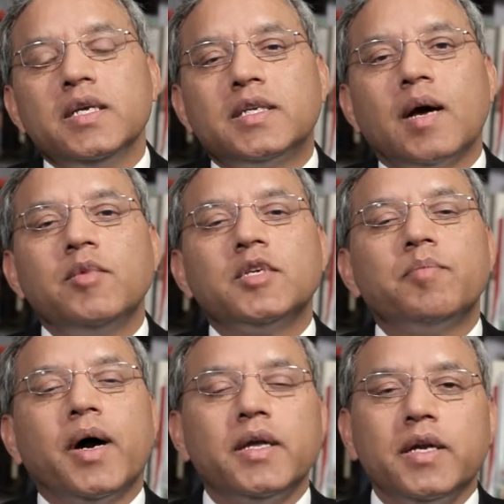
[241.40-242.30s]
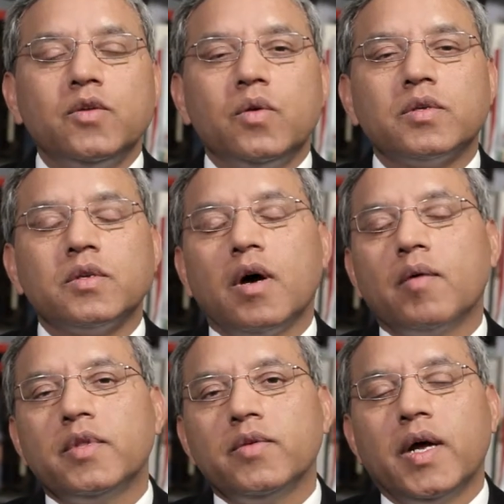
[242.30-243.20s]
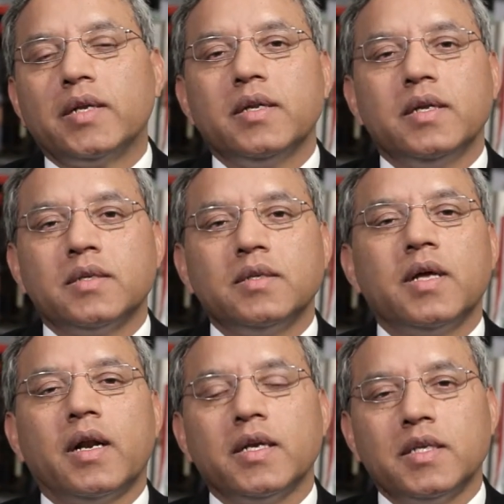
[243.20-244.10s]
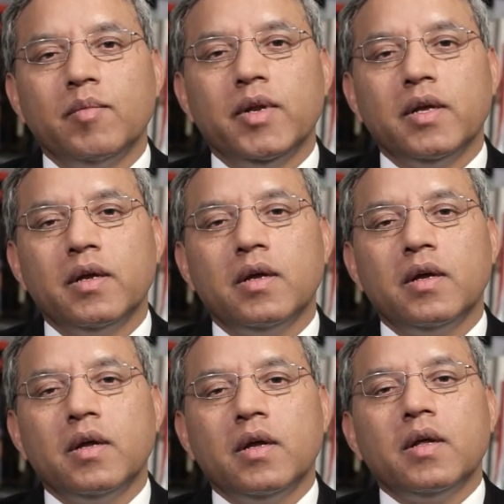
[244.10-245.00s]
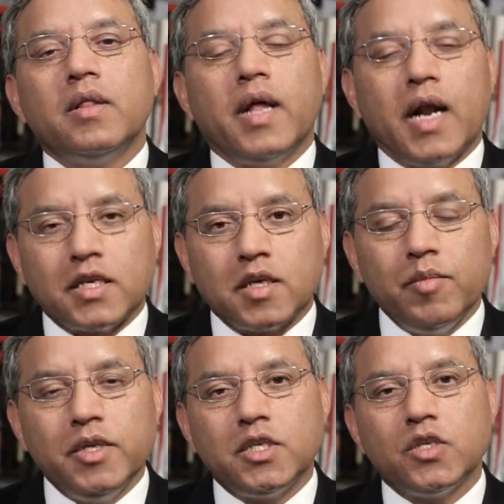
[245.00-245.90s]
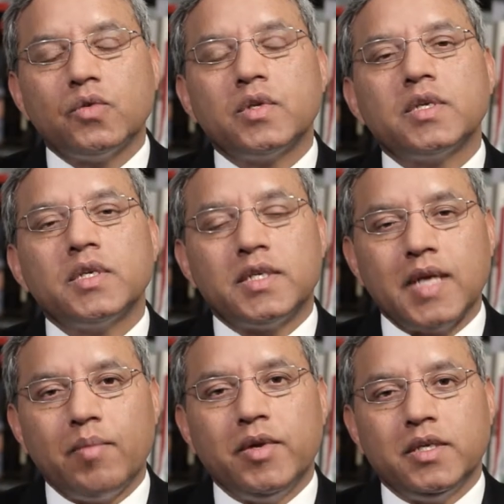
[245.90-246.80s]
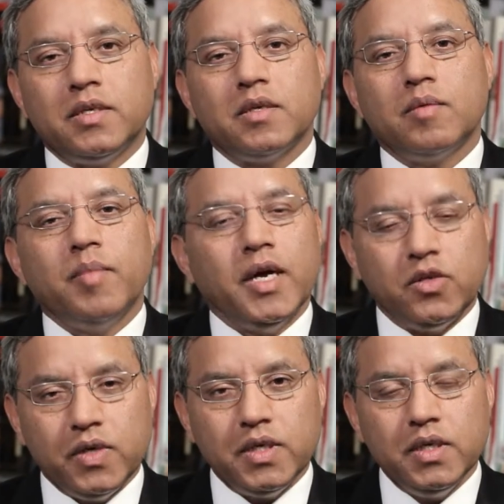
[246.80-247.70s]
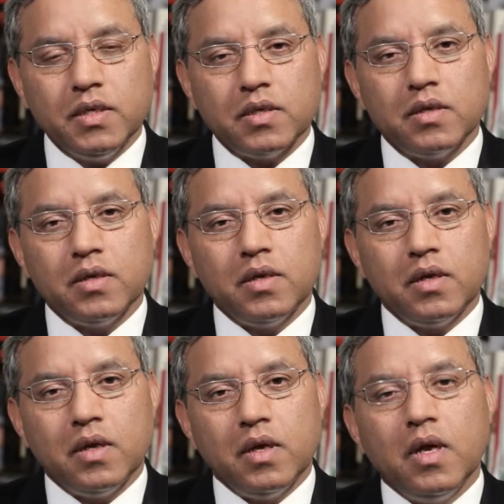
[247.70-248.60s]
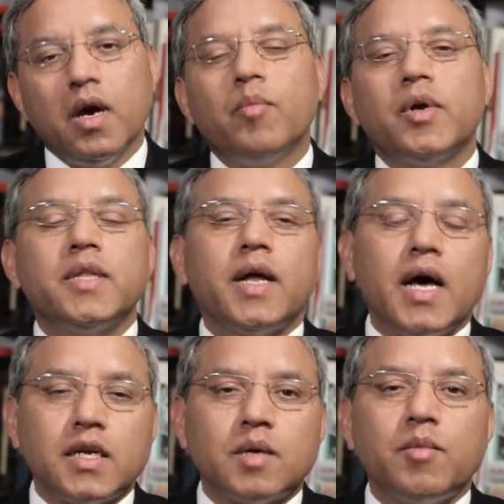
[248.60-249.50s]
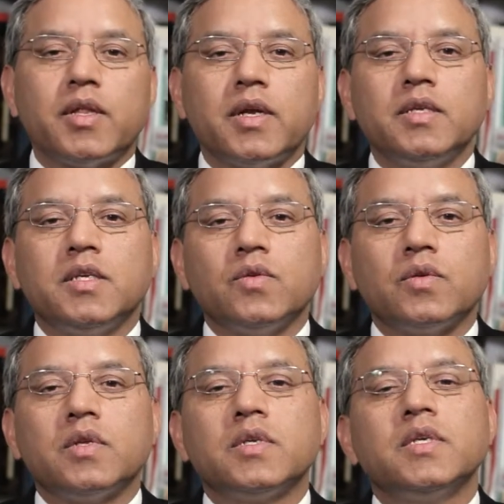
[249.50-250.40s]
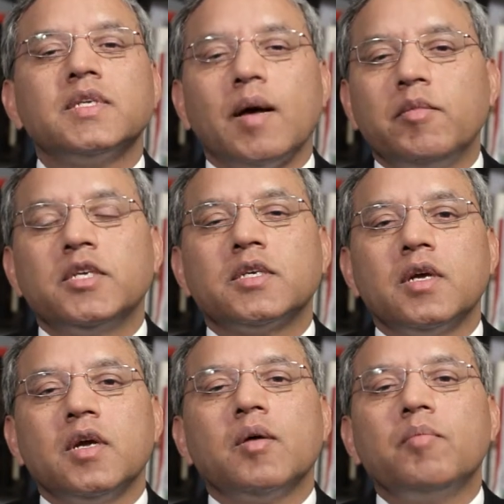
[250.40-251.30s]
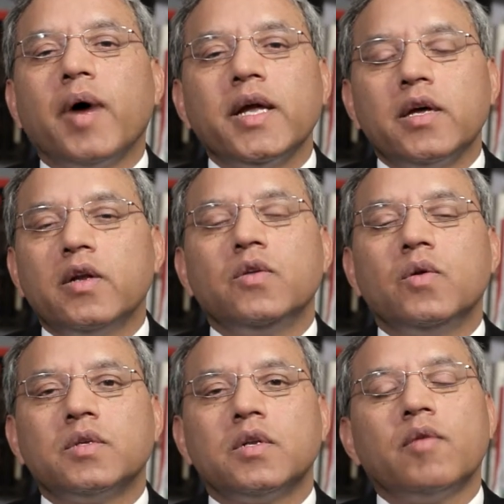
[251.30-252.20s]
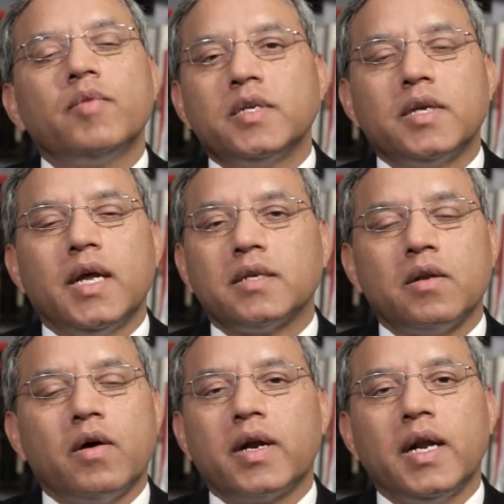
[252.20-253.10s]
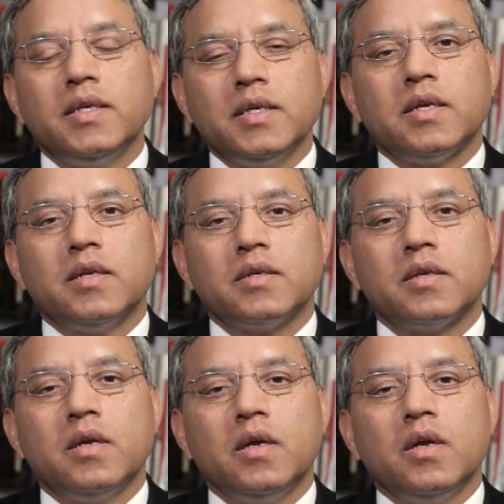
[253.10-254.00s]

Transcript: established by a resolution of the United Nations General Assembly. There are some institutions established by treaties, uh, but there are some other institutions established by a resolution of international organizations.